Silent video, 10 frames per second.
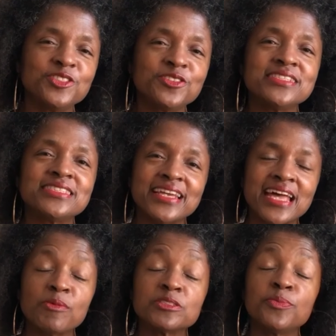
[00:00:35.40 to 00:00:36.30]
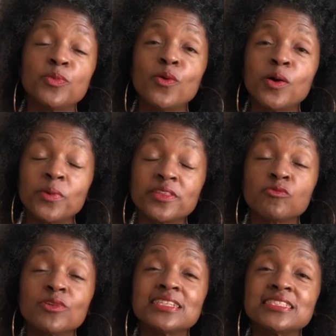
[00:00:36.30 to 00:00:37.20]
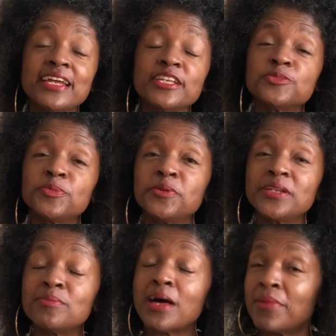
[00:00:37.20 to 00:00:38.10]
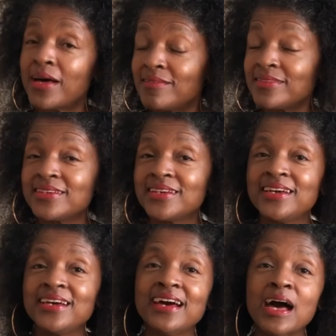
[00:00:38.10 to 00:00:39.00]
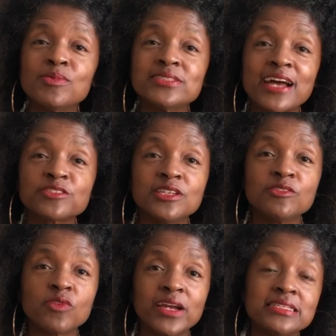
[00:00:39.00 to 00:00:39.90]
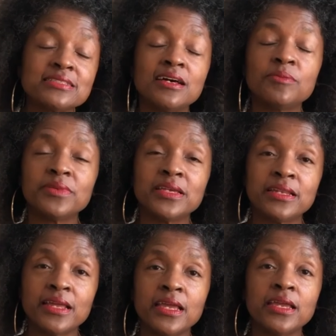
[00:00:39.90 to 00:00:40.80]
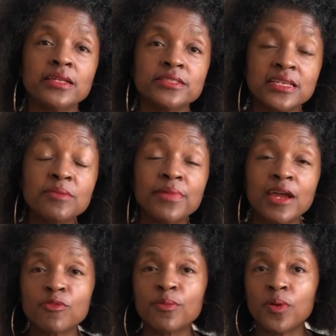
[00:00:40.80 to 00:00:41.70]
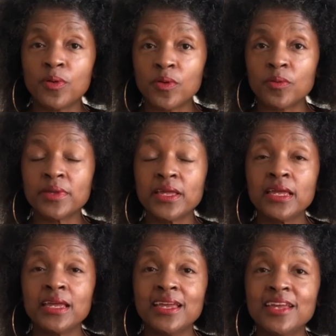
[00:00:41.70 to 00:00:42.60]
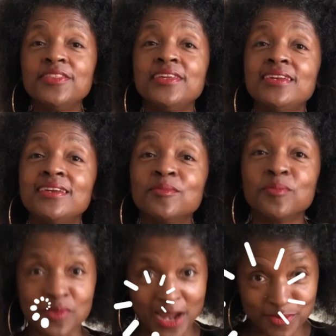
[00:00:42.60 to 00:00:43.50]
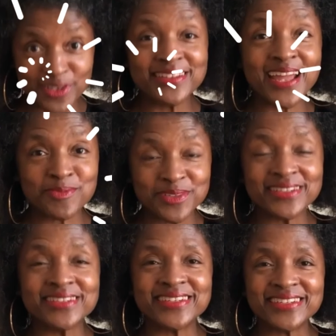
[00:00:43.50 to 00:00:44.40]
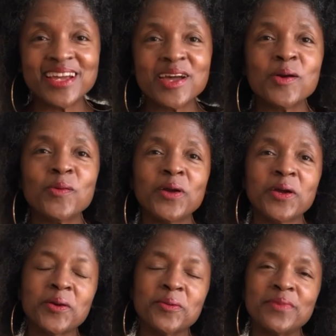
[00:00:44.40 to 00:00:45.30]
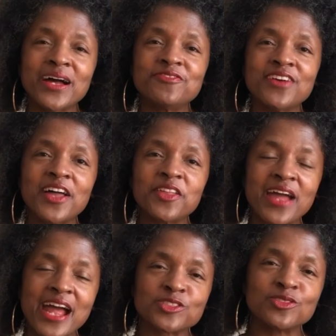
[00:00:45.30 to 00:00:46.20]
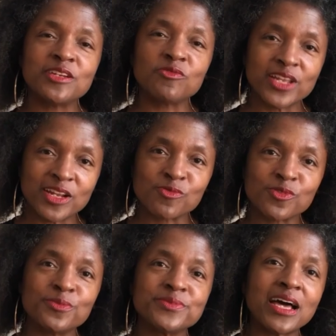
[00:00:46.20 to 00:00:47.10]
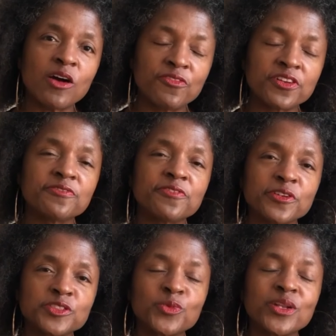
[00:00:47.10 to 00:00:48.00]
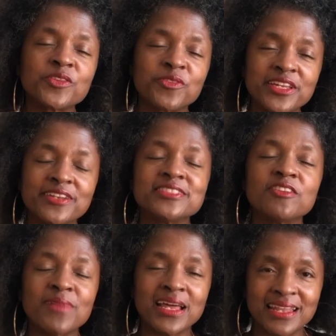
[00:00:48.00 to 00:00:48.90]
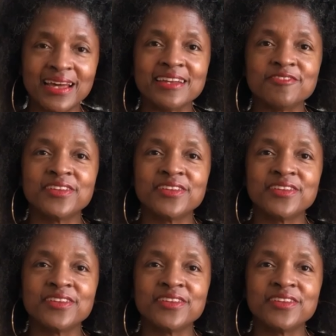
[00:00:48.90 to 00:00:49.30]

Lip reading: you could say I was born with a real estate spoon in my mouth. I was actually raised up in a 10-bedroom home in the Brightwood neighborhood where my father actually rented rooms out for the first 23 years of my life.